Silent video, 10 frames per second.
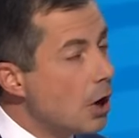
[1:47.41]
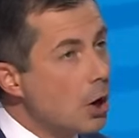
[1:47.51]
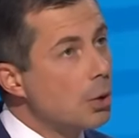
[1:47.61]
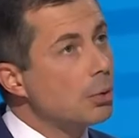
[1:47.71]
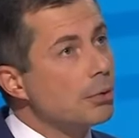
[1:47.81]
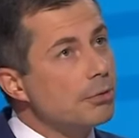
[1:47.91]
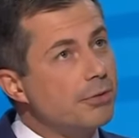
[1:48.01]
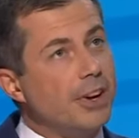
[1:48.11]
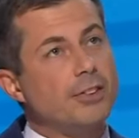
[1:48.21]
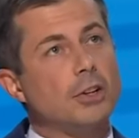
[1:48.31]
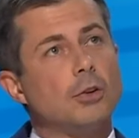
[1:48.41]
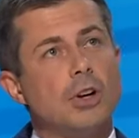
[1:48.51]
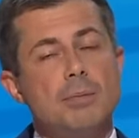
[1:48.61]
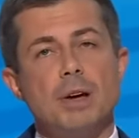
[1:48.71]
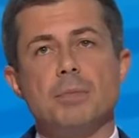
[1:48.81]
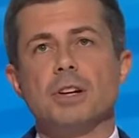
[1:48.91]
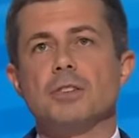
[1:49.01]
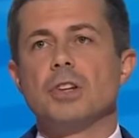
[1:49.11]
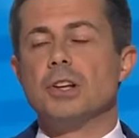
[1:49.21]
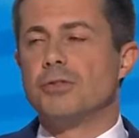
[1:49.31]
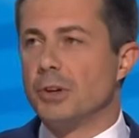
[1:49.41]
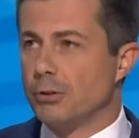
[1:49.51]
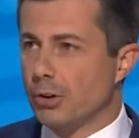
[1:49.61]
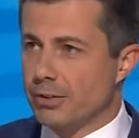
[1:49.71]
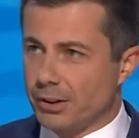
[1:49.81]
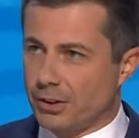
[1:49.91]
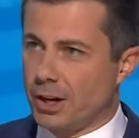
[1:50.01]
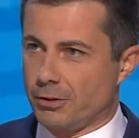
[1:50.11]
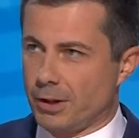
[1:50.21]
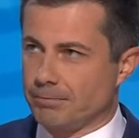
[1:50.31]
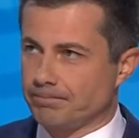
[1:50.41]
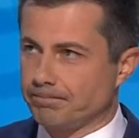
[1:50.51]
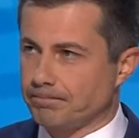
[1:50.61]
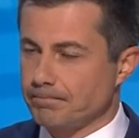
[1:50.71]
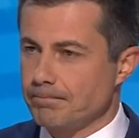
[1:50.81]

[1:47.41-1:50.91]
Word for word: no physical commitment to the future of this country.